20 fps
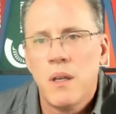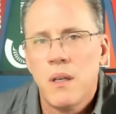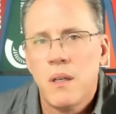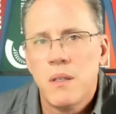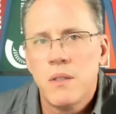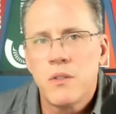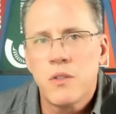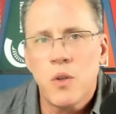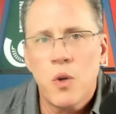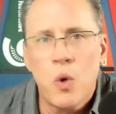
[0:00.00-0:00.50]

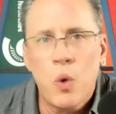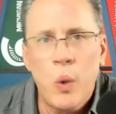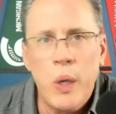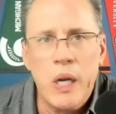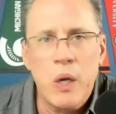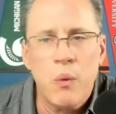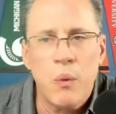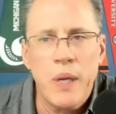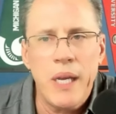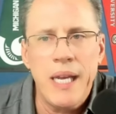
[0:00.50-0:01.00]
So quick
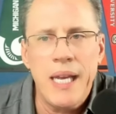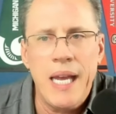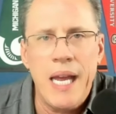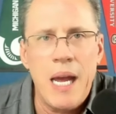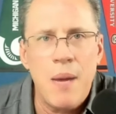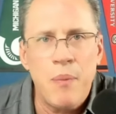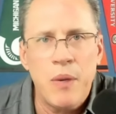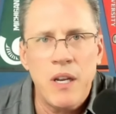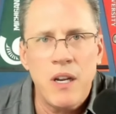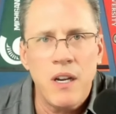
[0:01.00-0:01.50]

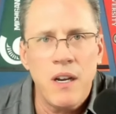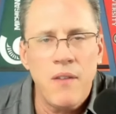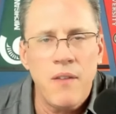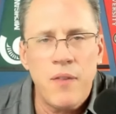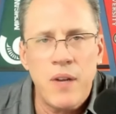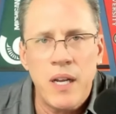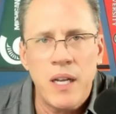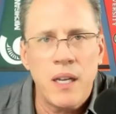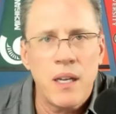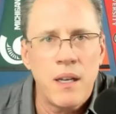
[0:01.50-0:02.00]
recap here. If
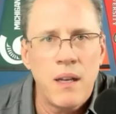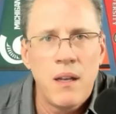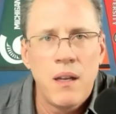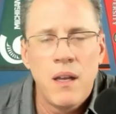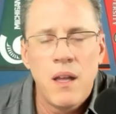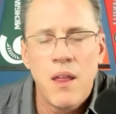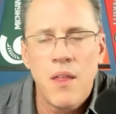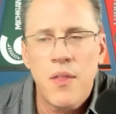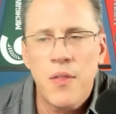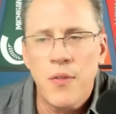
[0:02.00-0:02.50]
I
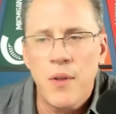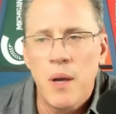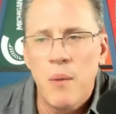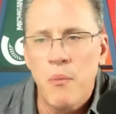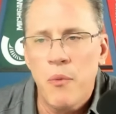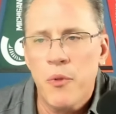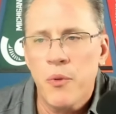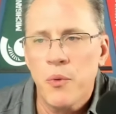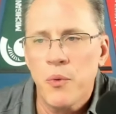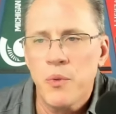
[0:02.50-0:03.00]
thumb
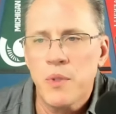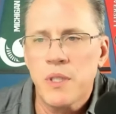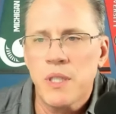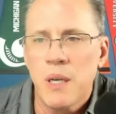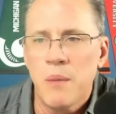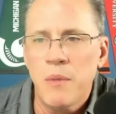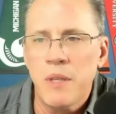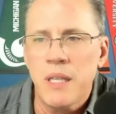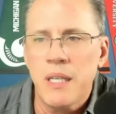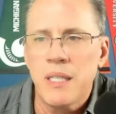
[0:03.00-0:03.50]
through
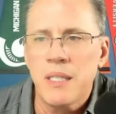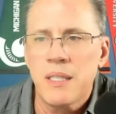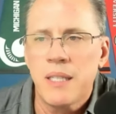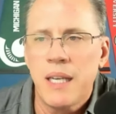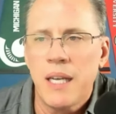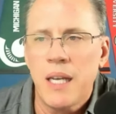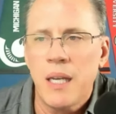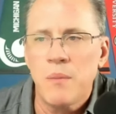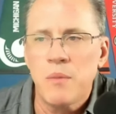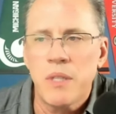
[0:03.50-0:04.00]
some of these
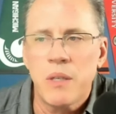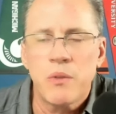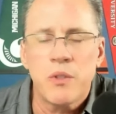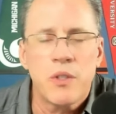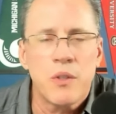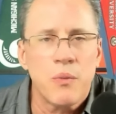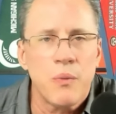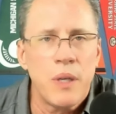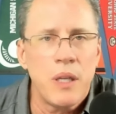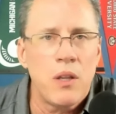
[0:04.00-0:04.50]
games, that was
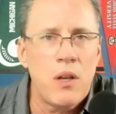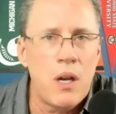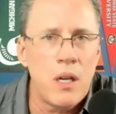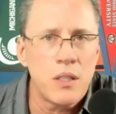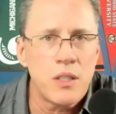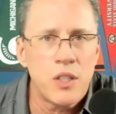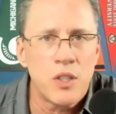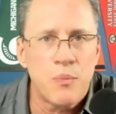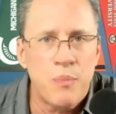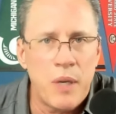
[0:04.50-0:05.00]
3
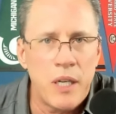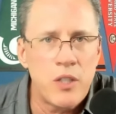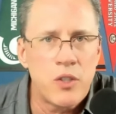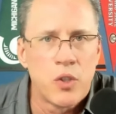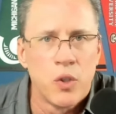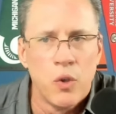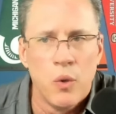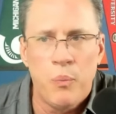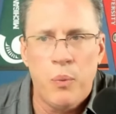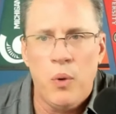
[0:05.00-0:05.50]
losses by
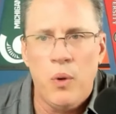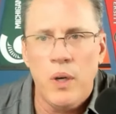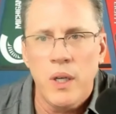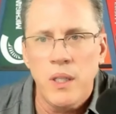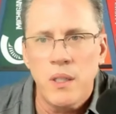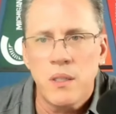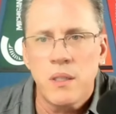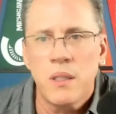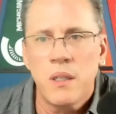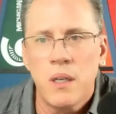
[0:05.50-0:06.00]
2
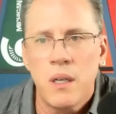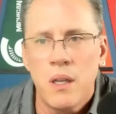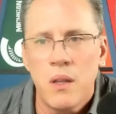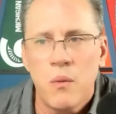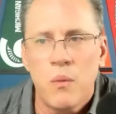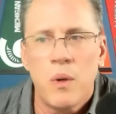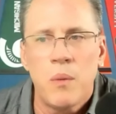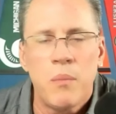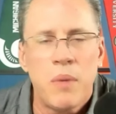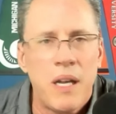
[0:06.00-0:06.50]
points and another
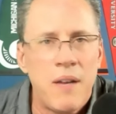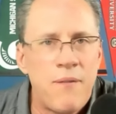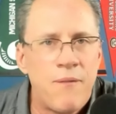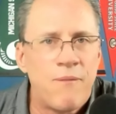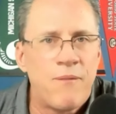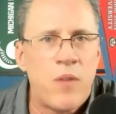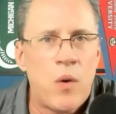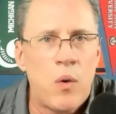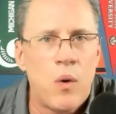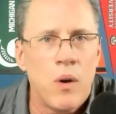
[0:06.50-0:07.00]
one by
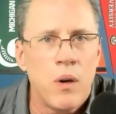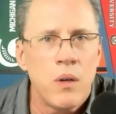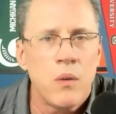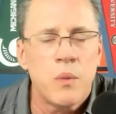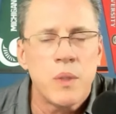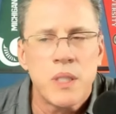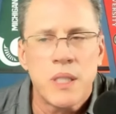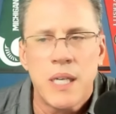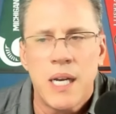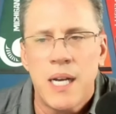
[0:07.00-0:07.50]
4 to
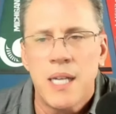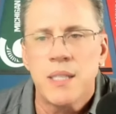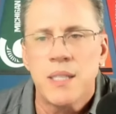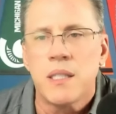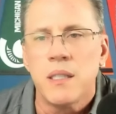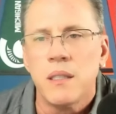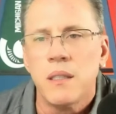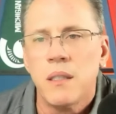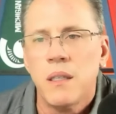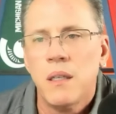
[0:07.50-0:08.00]

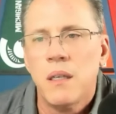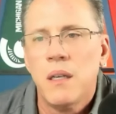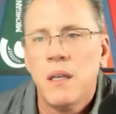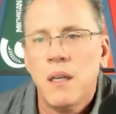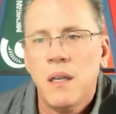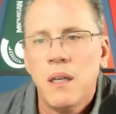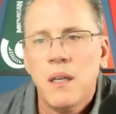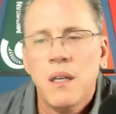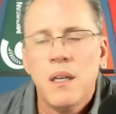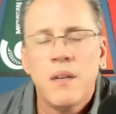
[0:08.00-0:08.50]
Wisconsin.
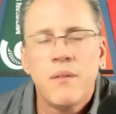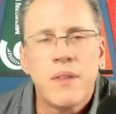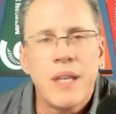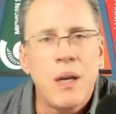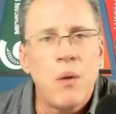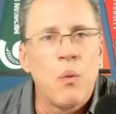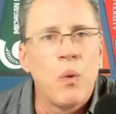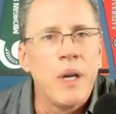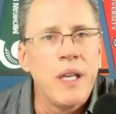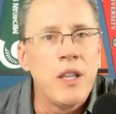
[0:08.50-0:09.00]
They
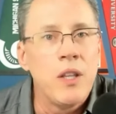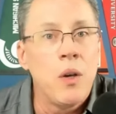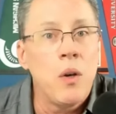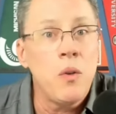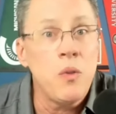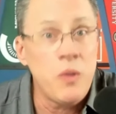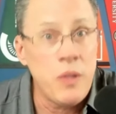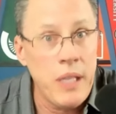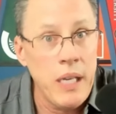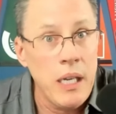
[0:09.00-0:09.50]
win
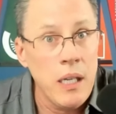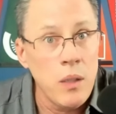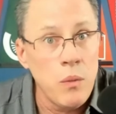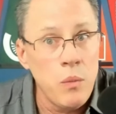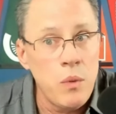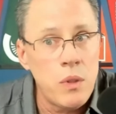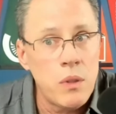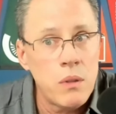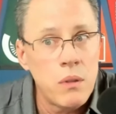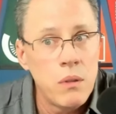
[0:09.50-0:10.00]
those
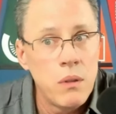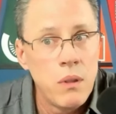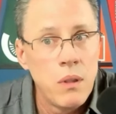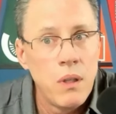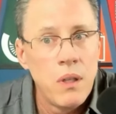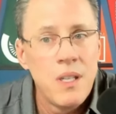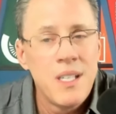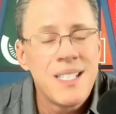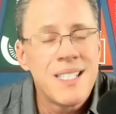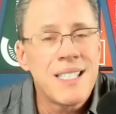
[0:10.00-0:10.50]
games.
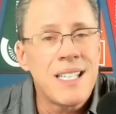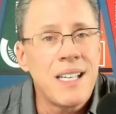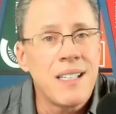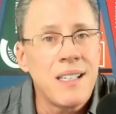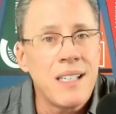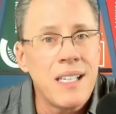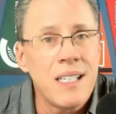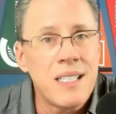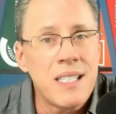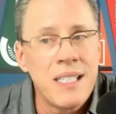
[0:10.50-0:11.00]

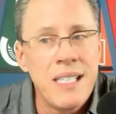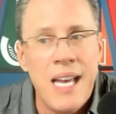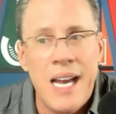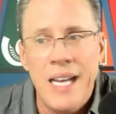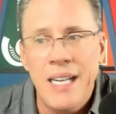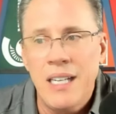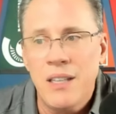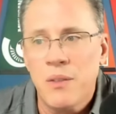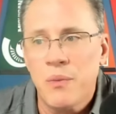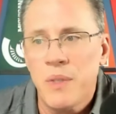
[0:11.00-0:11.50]
Suddenly, it's a
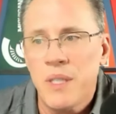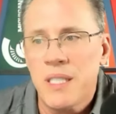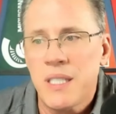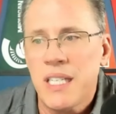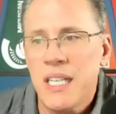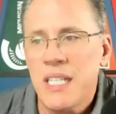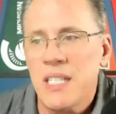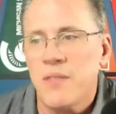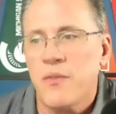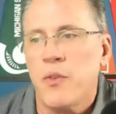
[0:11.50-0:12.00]
9-3
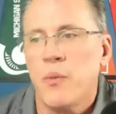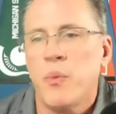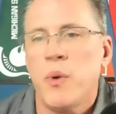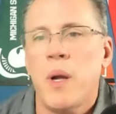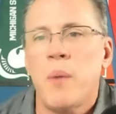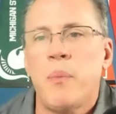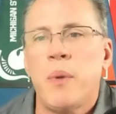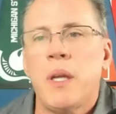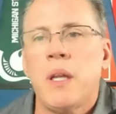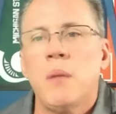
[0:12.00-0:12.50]
season for
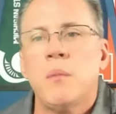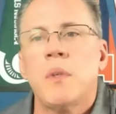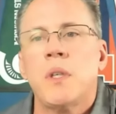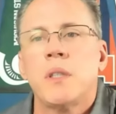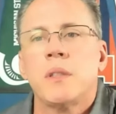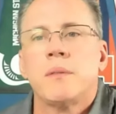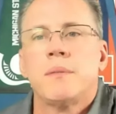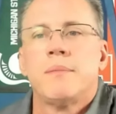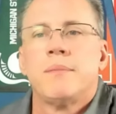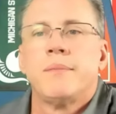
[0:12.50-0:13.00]
Brett Bielema,
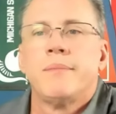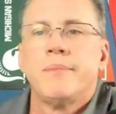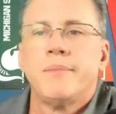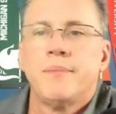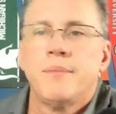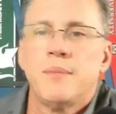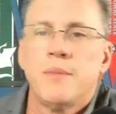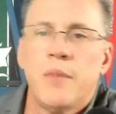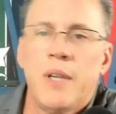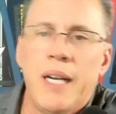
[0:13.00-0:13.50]

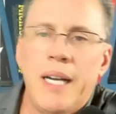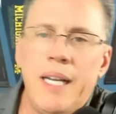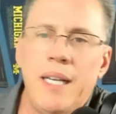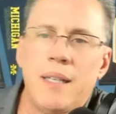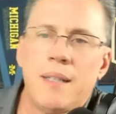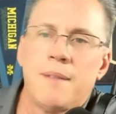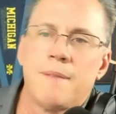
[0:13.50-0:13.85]
right?